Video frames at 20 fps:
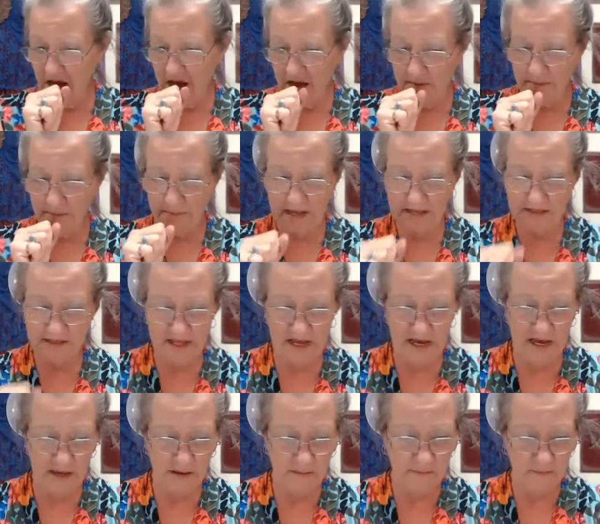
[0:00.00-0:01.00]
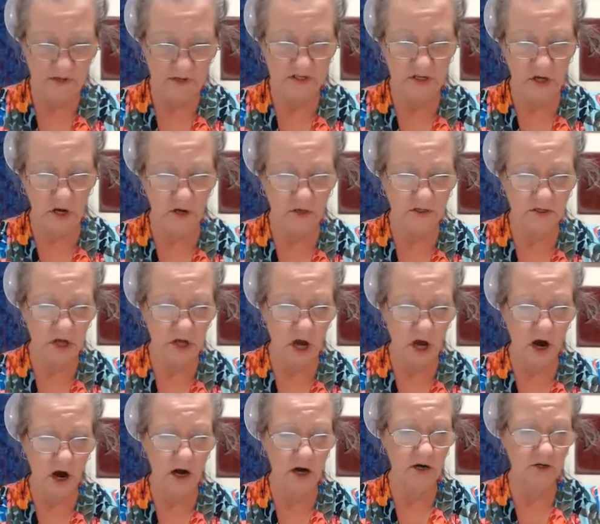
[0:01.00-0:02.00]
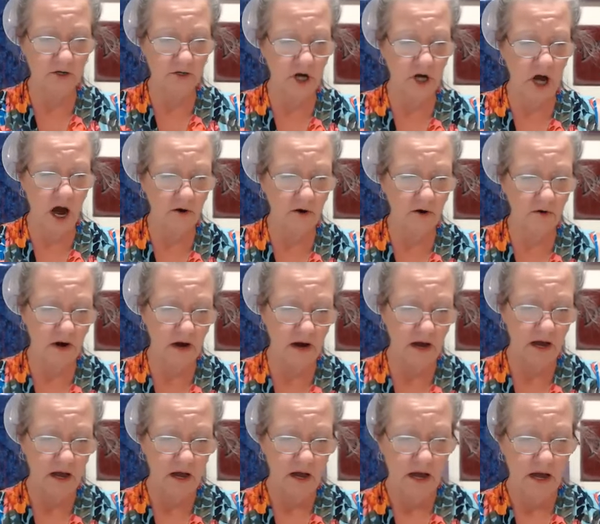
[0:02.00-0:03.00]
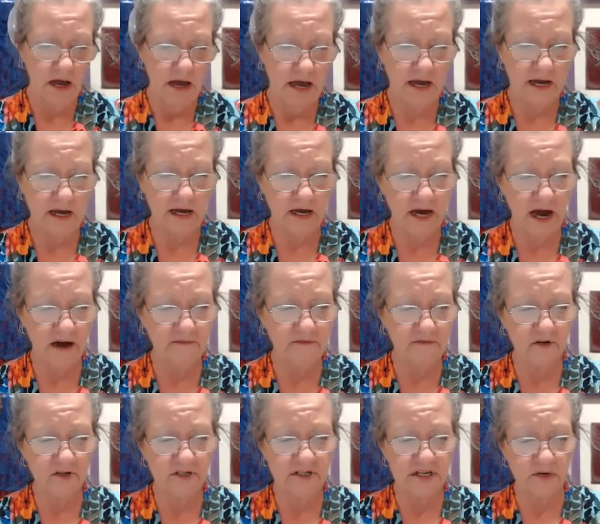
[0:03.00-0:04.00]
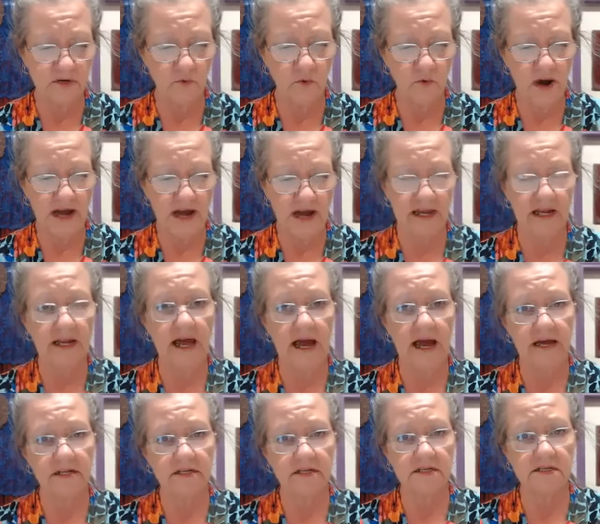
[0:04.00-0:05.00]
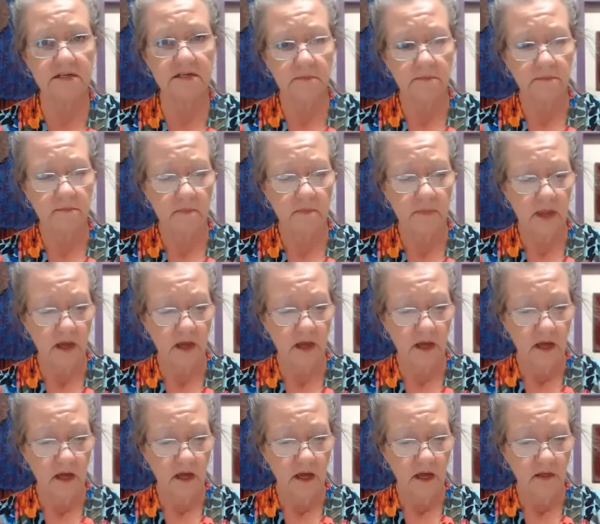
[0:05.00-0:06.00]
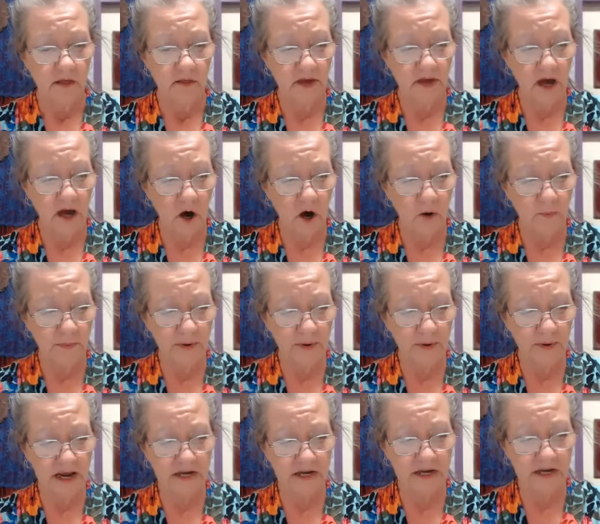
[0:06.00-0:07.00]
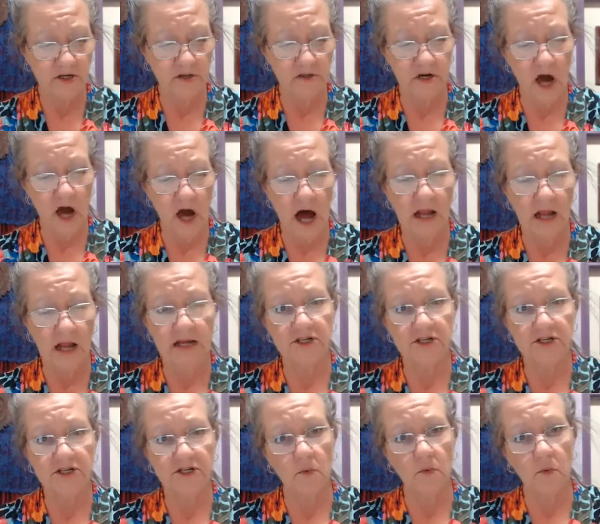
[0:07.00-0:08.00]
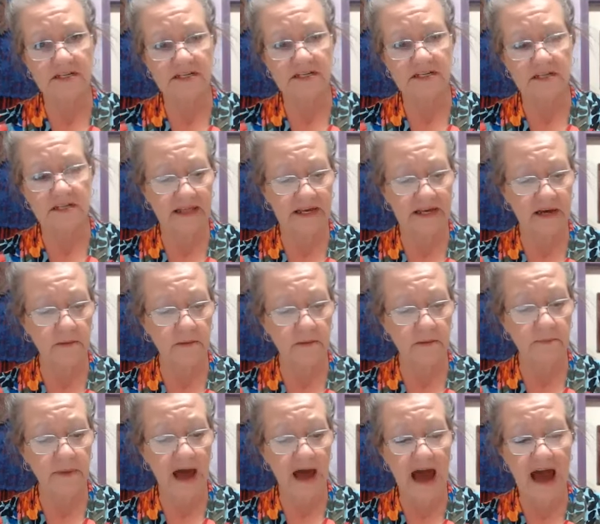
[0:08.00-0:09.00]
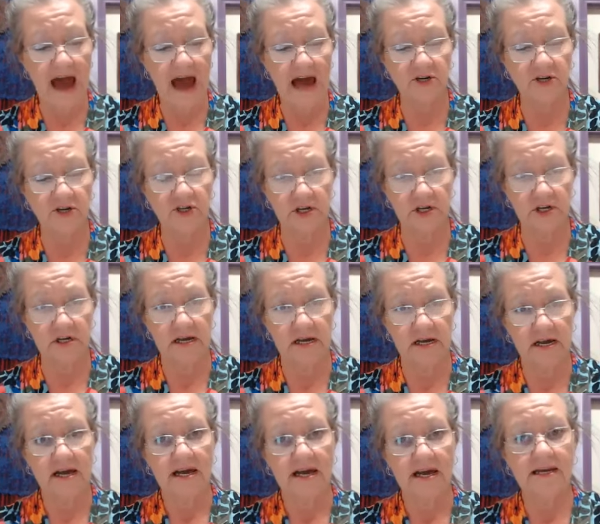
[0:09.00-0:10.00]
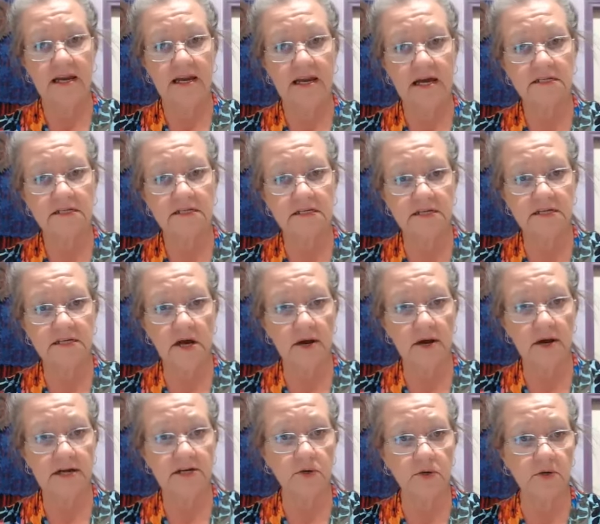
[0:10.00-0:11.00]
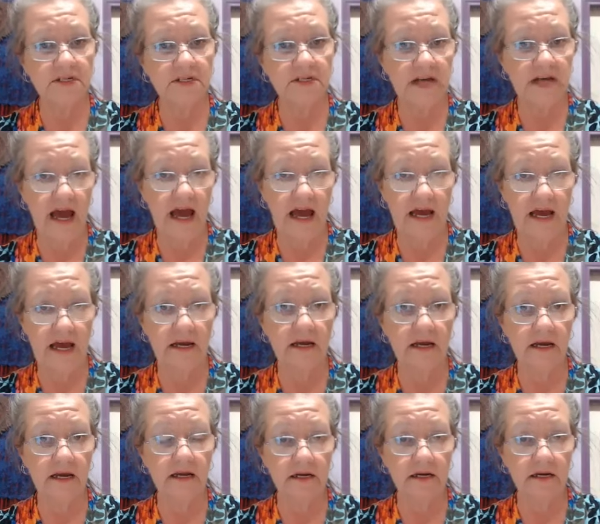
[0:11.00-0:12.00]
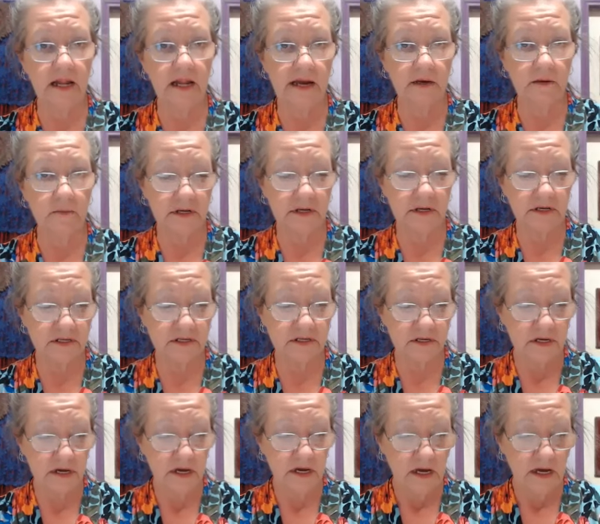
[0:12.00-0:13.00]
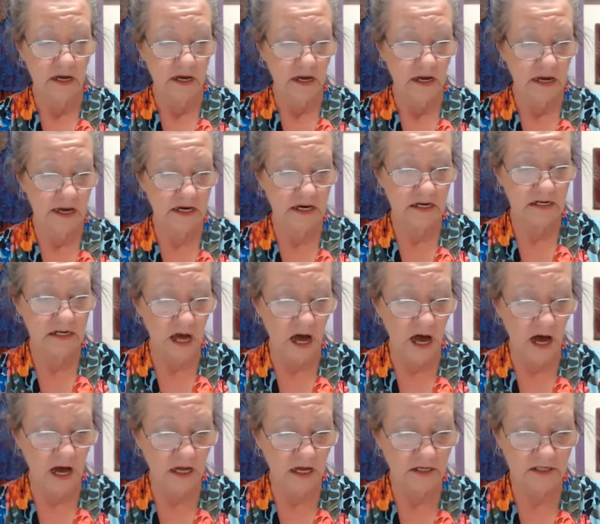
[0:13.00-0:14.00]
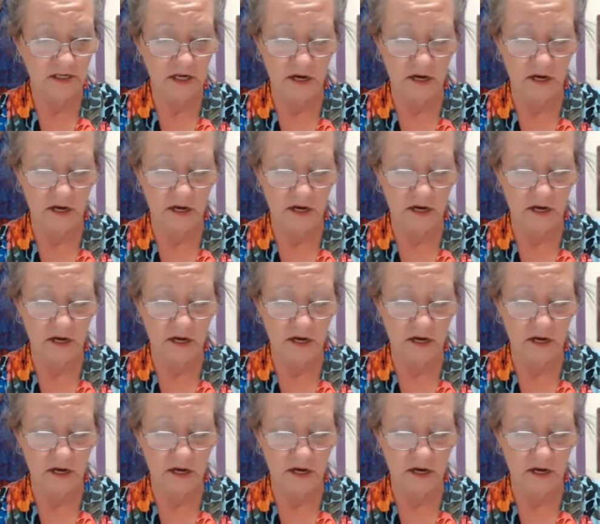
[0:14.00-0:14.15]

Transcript: But the soul star chakra, it governs and regulates the opening to the knowledge, the wisdom, and the compassion necessary to attain enlightenment. It is also